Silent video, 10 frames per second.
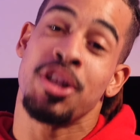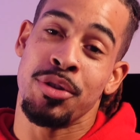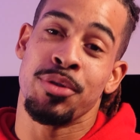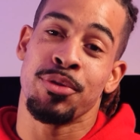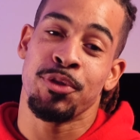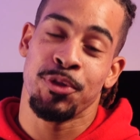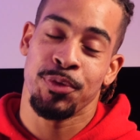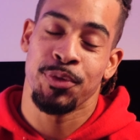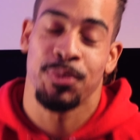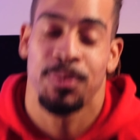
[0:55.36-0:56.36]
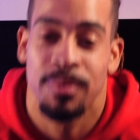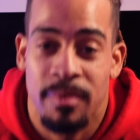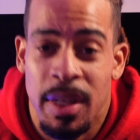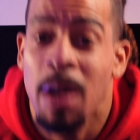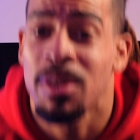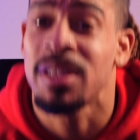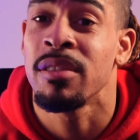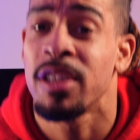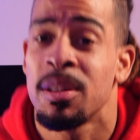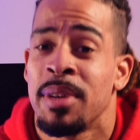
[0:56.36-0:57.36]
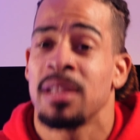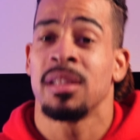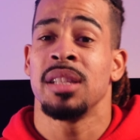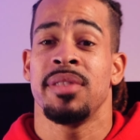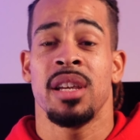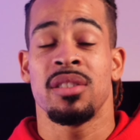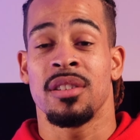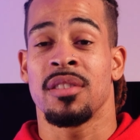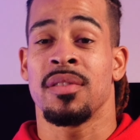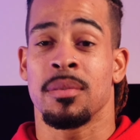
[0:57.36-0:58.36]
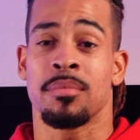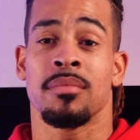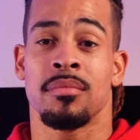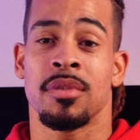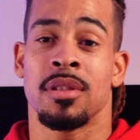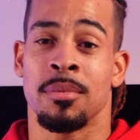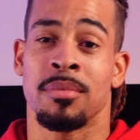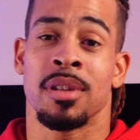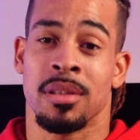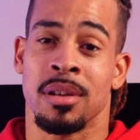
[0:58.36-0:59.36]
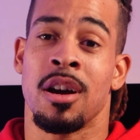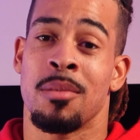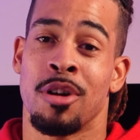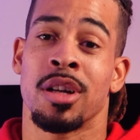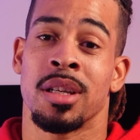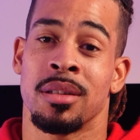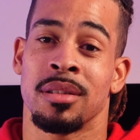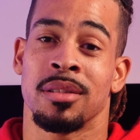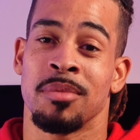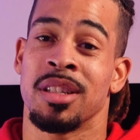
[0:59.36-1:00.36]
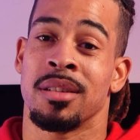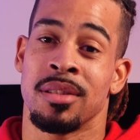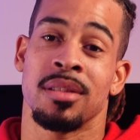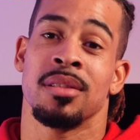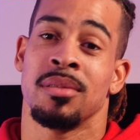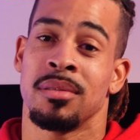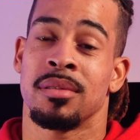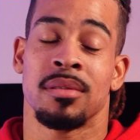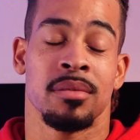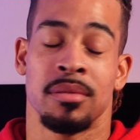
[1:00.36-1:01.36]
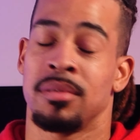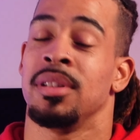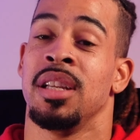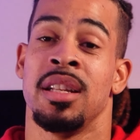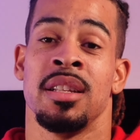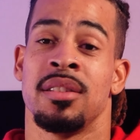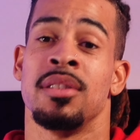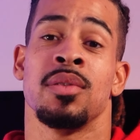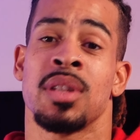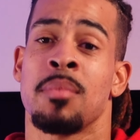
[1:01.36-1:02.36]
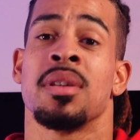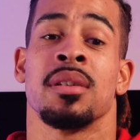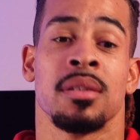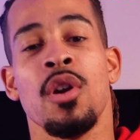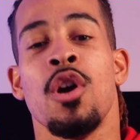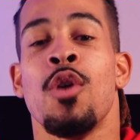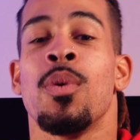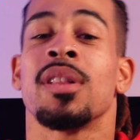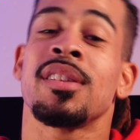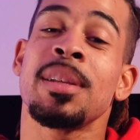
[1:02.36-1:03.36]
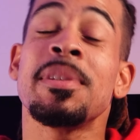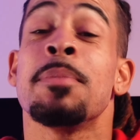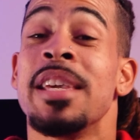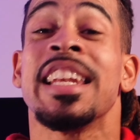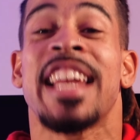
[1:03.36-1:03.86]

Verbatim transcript: ado, I was serious about the alleviation of the, the, the, the car market because it needs to do something. Well, there seems to be a